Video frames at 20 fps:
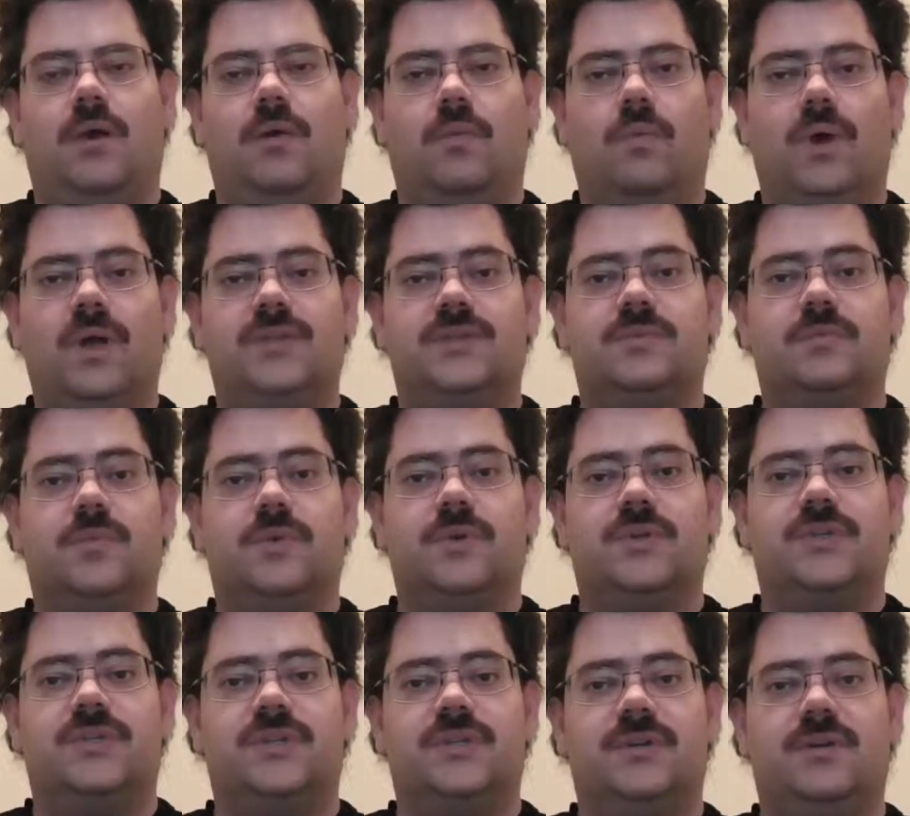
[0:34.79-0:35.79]
What's more
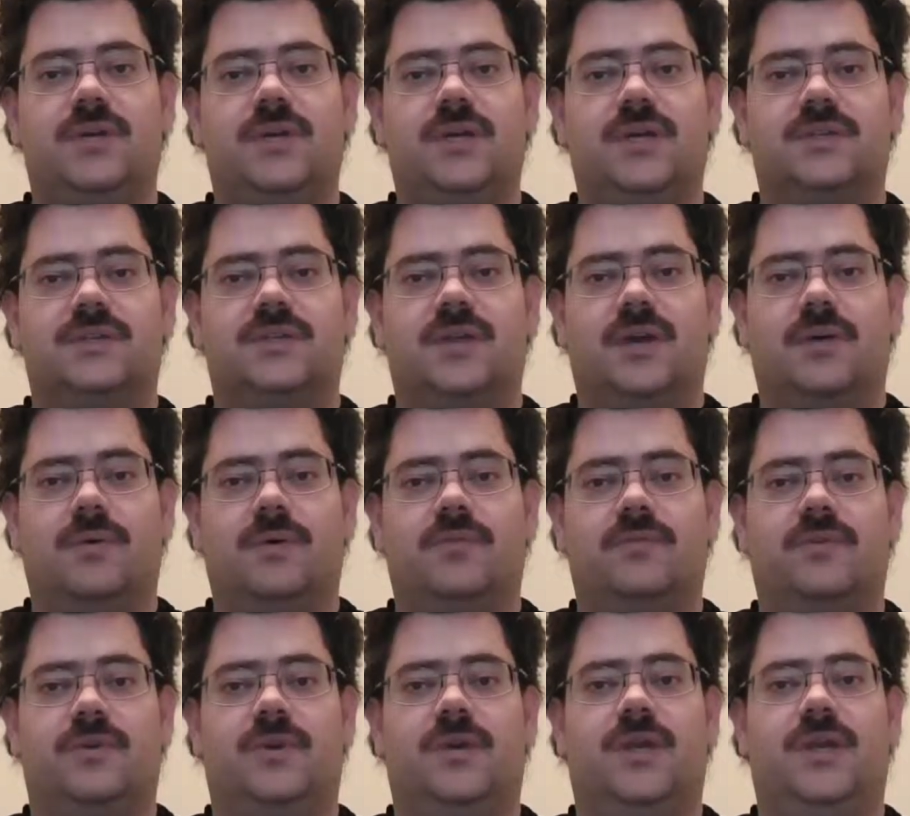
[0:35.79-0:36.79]
serious,
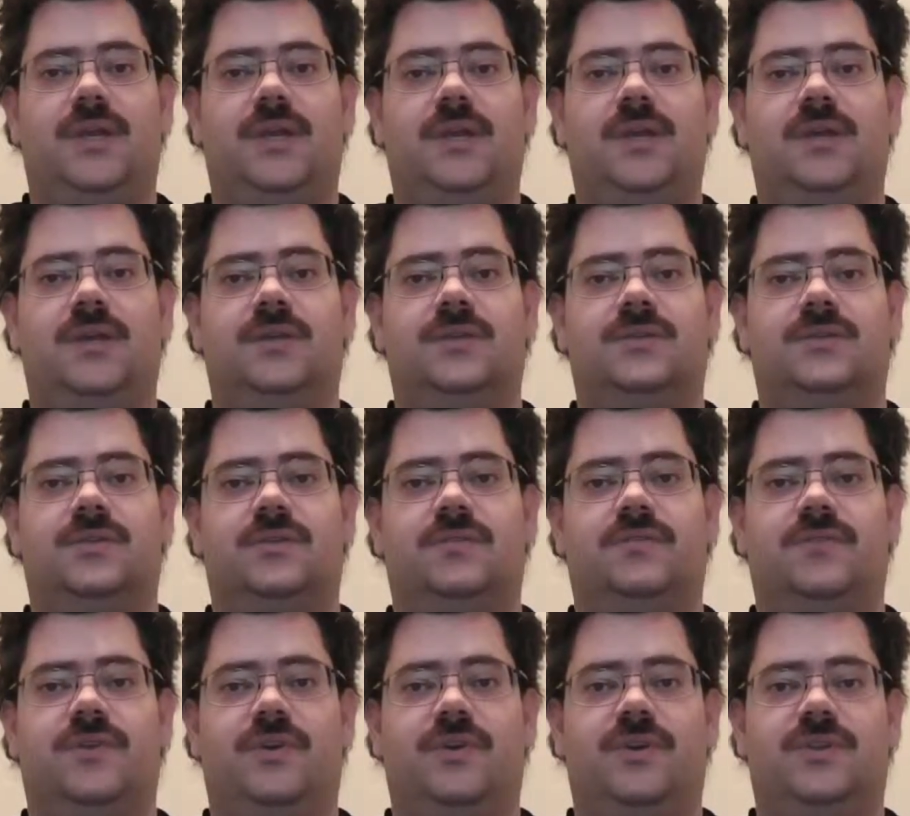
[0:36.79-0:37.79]
however, is
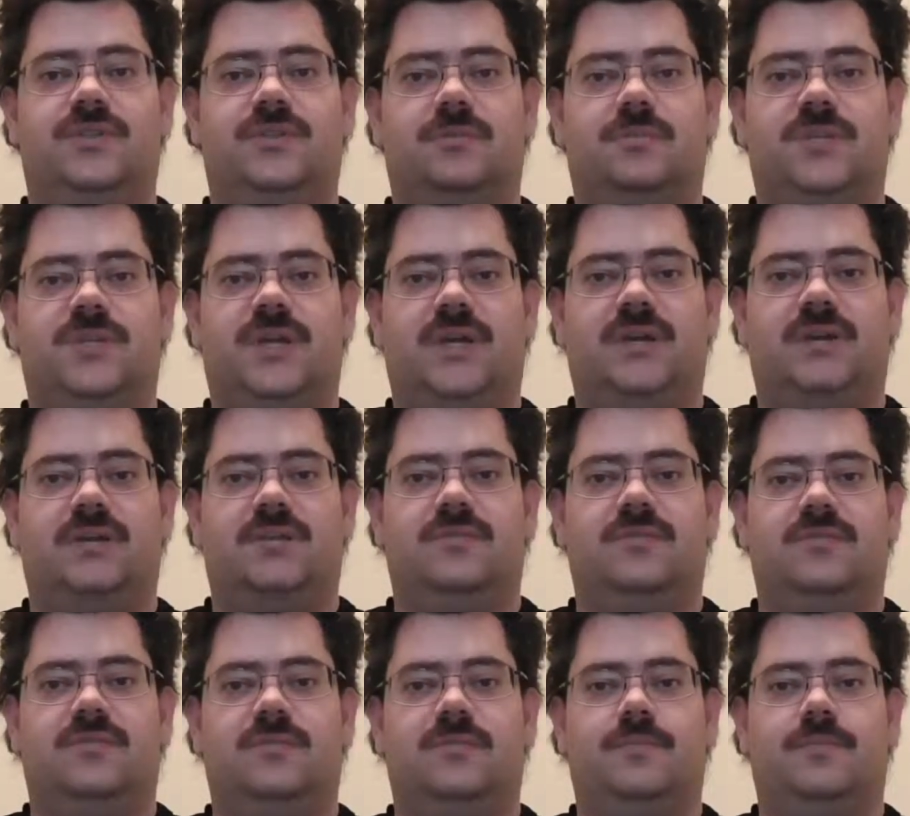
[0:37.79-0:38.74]
very subjective.